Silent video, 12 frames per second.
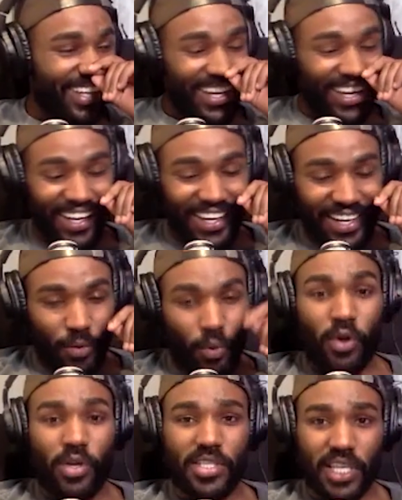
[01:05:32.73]
Uh, yeah.
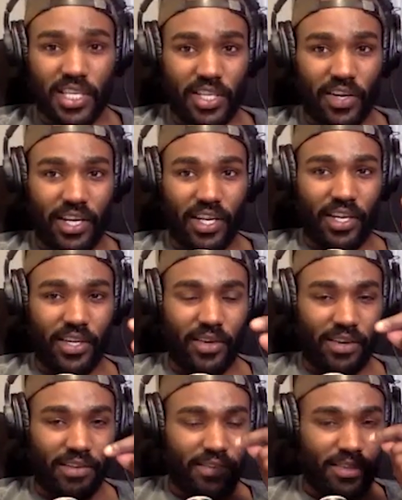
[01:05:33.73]
What were you saying? Sorry, I cut you
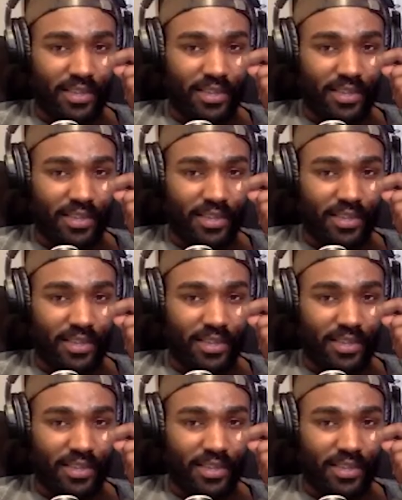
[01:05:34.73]
off.